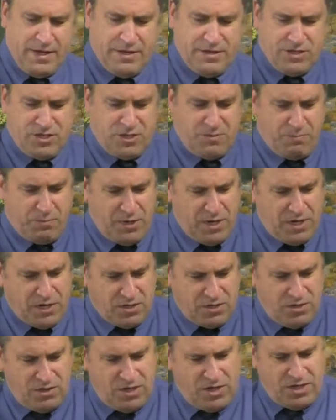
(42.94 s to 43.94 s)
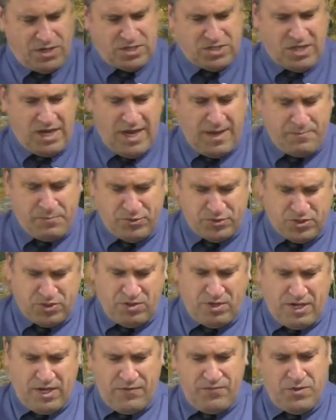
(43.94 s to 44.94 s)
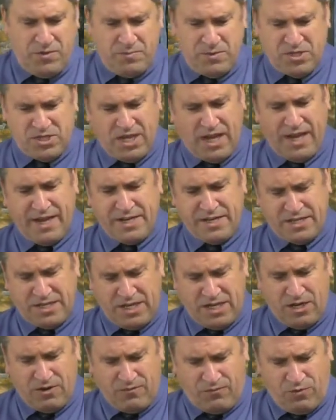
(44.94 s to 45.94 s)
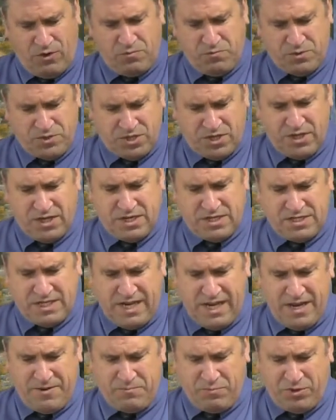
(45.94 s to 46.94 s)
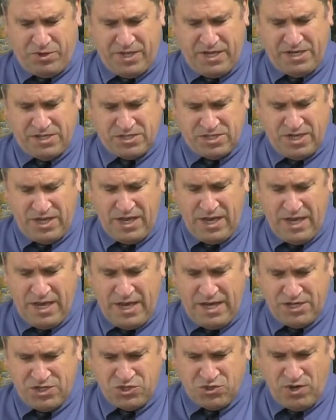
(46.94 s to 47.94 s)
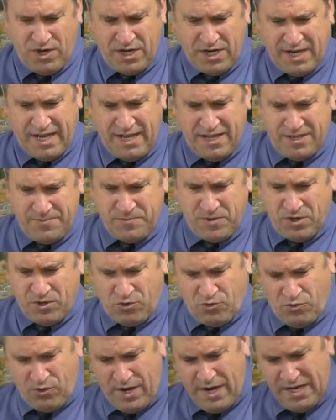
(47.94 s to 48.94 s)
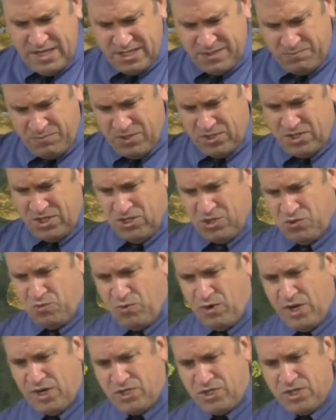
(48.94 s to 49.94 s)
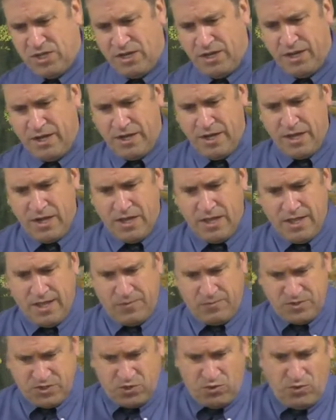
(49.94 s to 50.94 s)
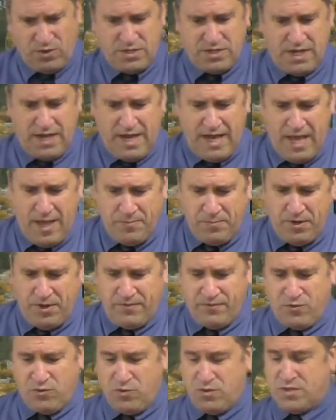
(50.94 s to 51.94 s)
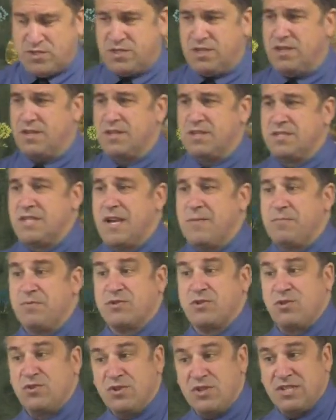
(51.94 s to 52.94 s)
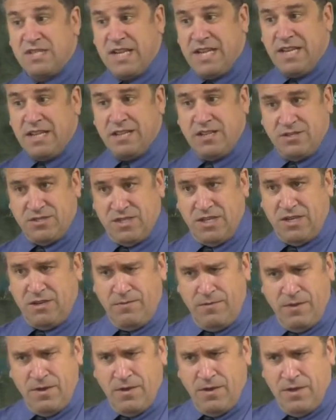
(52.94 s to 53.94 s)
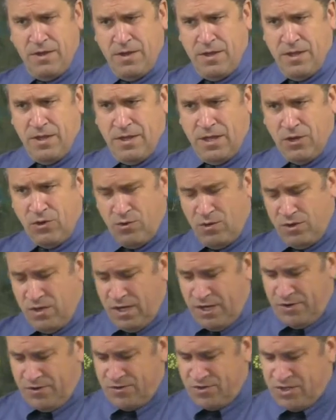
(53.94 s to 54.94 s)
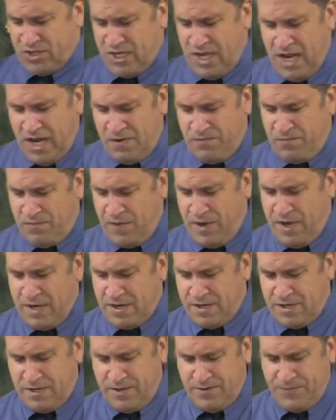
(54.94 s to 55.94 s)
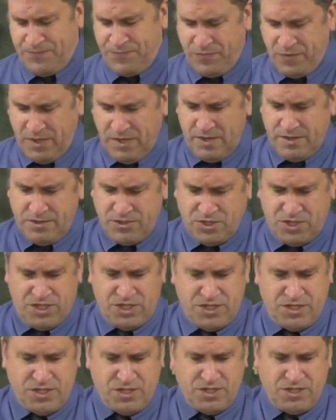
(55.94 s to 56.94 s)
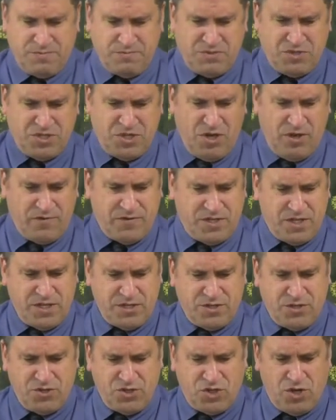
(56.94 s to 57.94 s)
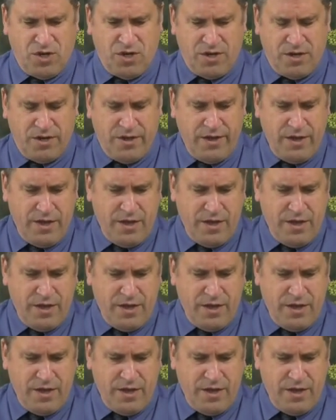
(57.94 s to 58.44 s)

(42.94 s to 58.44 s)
speak to the disciples, to give them this idea of what was going to take place. He's trying to get them to grasp the situation that was going to happen. And of course, the disciples couldn't take this, they, they could not understand. In fact, uh, Jesus himself says in John